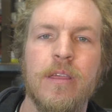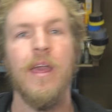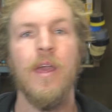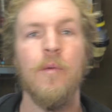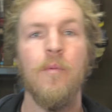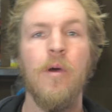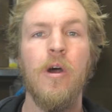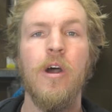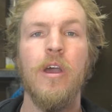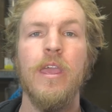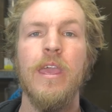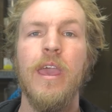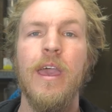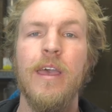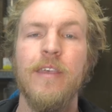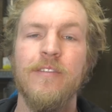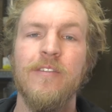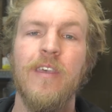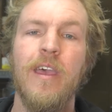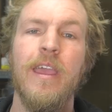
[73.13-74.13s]
And while
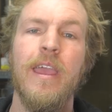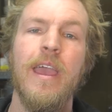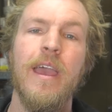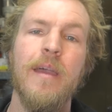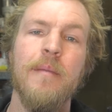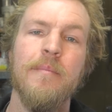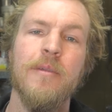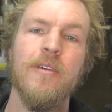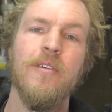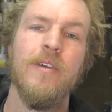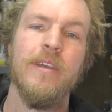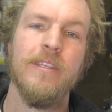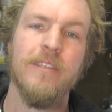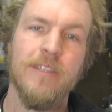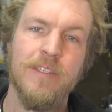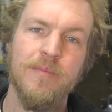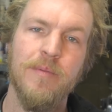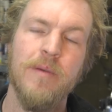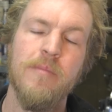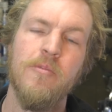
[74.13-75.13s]
yes, I am going
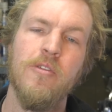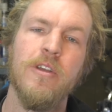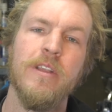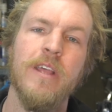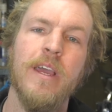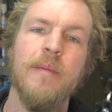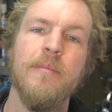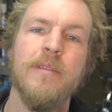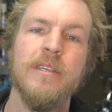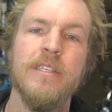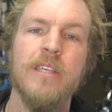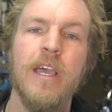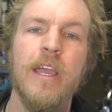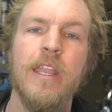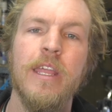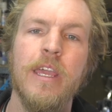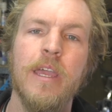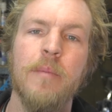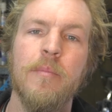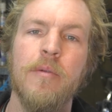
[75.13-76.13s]
to spend more time
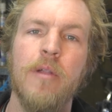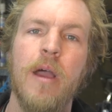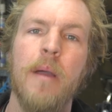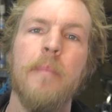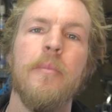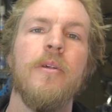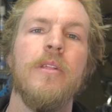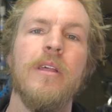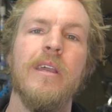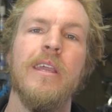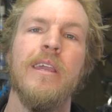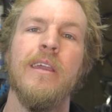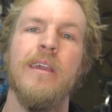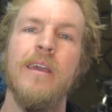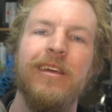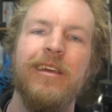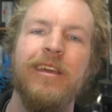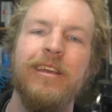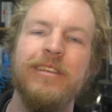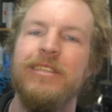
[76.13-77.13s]
designing it properly,
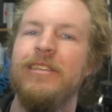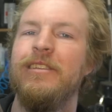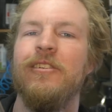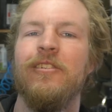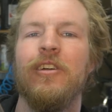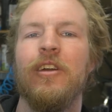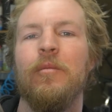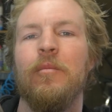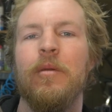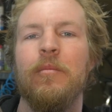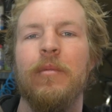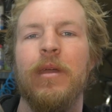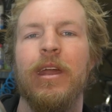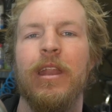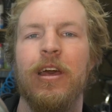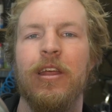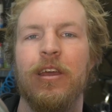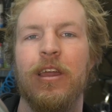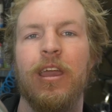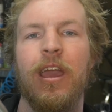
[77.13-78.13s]
it's still gonna be made
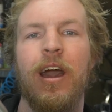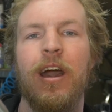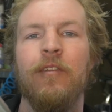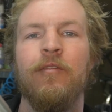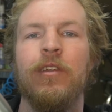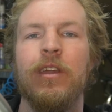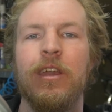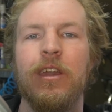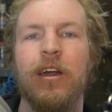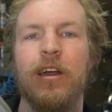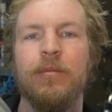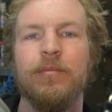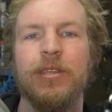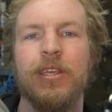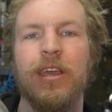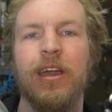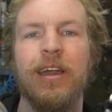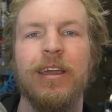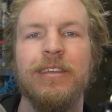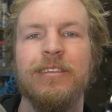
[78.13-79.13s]
out of coffee cups,
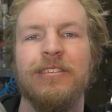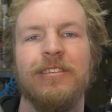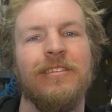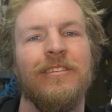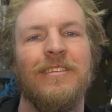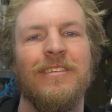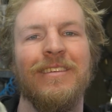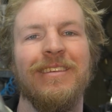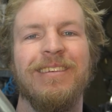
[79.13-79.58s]
guys.